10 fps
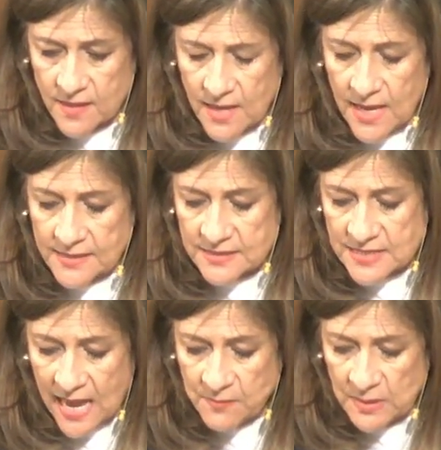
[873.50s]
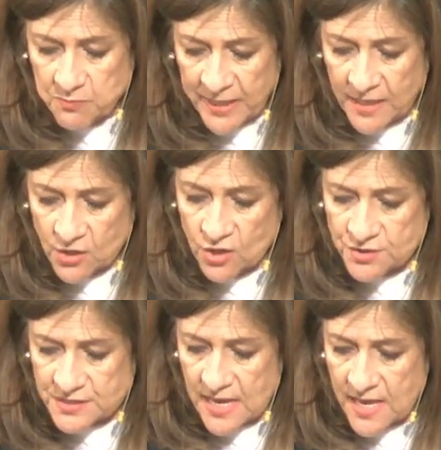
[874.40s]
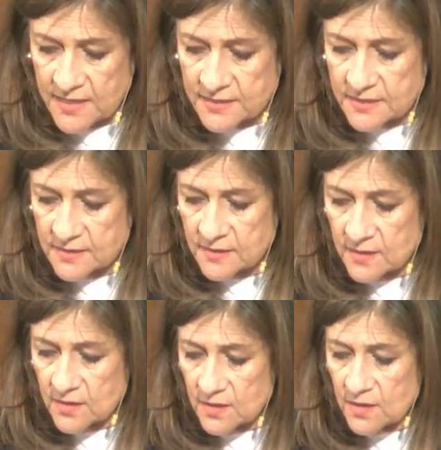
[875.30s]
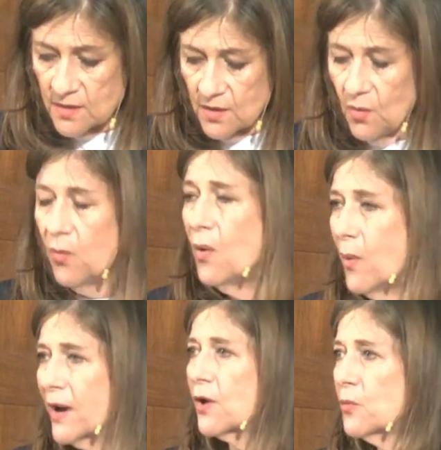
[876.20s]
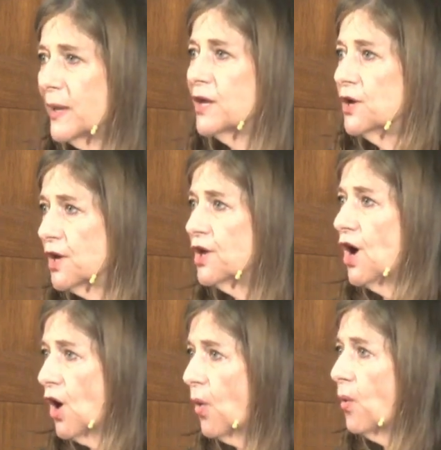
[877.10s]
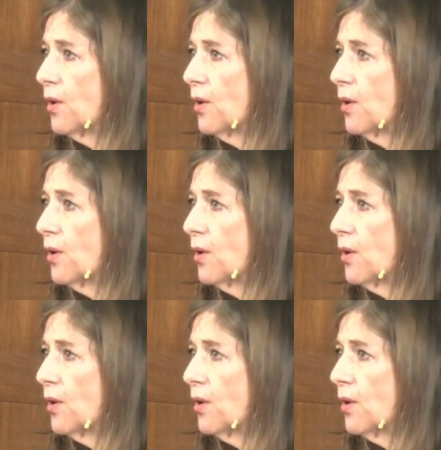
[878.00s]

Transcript: And Simon Peter says, well, where are we going to go?